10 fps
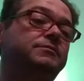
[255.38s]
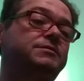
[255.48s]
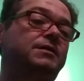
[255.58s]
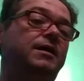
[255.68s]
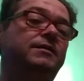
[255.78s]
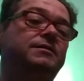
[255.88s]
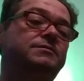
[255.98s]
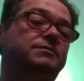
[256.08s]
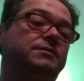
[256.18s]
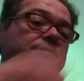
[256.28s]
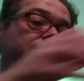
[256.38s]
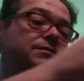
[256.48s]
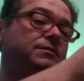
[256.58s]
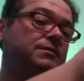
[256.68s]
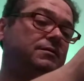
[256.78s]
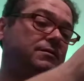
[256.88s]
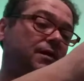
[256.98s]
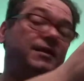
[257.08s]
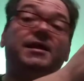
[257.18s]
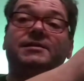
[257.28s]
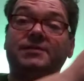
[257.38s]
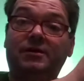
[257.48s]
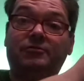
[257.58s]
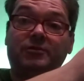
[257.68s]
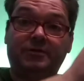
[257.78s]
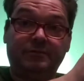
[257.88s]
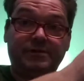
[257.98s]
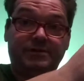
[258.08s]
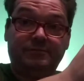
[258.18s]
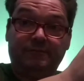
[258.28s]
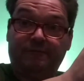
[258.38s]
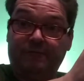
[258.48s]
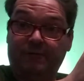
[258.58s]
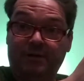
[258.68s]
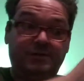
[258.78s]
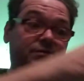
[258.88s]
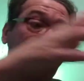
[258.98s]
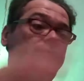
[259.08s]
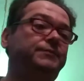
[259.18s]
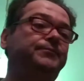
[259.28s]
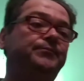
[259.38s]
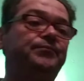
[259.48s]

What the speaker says: we'll slide this on. And yes, I cork greased before I started.